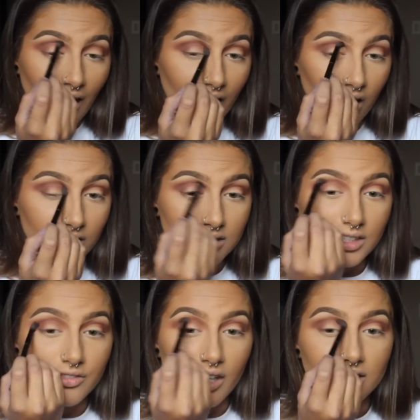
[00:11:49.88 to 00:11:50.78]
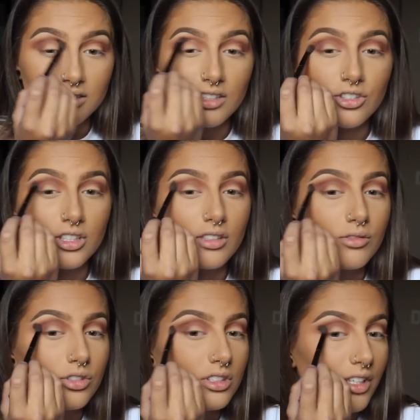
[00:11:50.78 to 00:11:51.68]
I honestly find such a
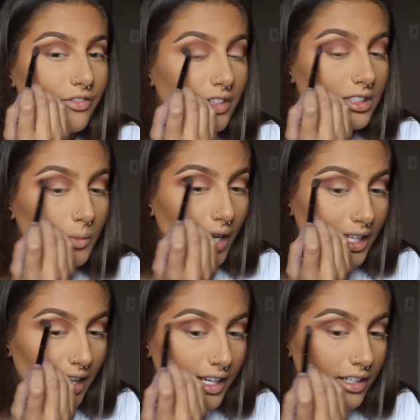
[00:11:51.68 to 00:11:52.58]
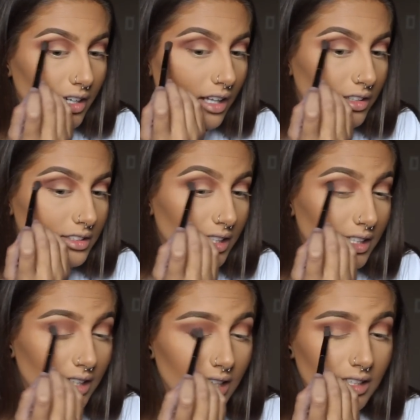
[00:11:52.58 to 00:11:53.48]
huge difference when I layer colors
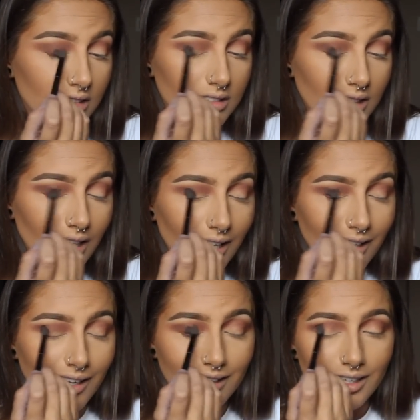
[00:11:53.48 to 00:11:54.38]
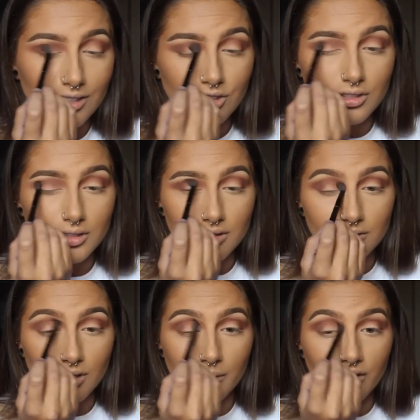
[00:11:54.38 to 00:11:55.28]
like this. It's just
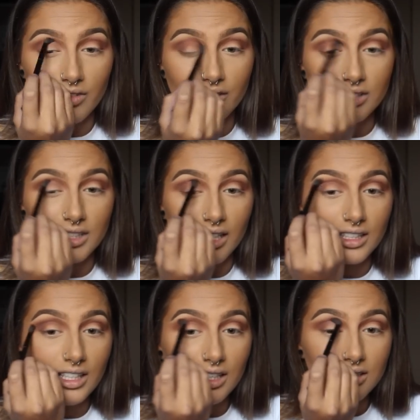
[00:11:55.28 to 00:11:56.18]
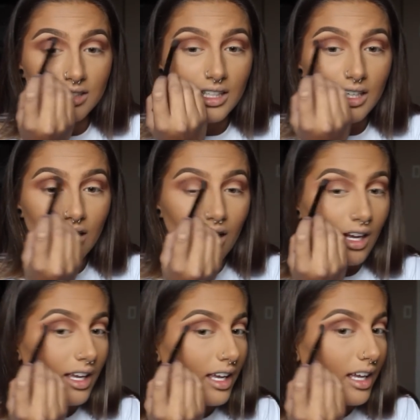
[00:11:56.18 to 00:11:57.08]
one of my favorite techniques,
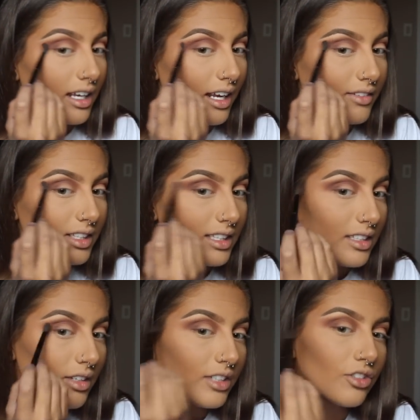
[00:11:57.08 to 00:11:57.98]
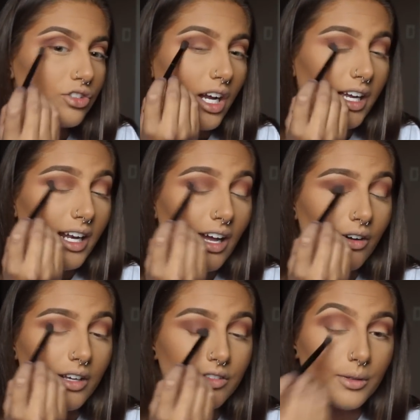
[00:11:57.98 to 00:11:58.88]
and I really think you guys should try it
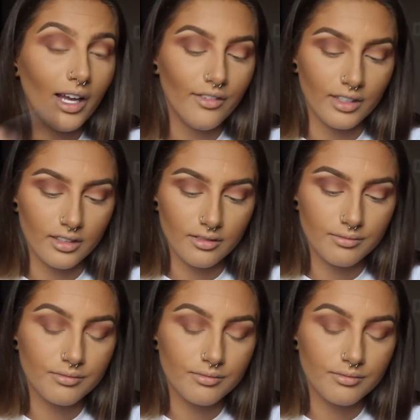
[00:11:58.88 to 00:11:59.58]
out if you haven't.